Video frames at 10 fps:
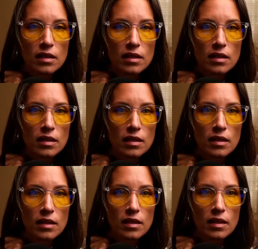
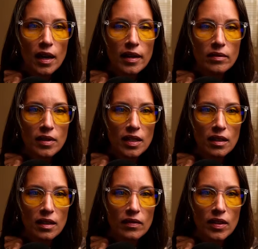I don't
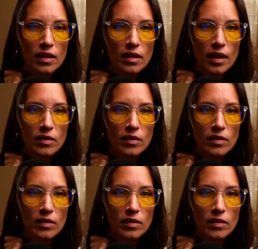even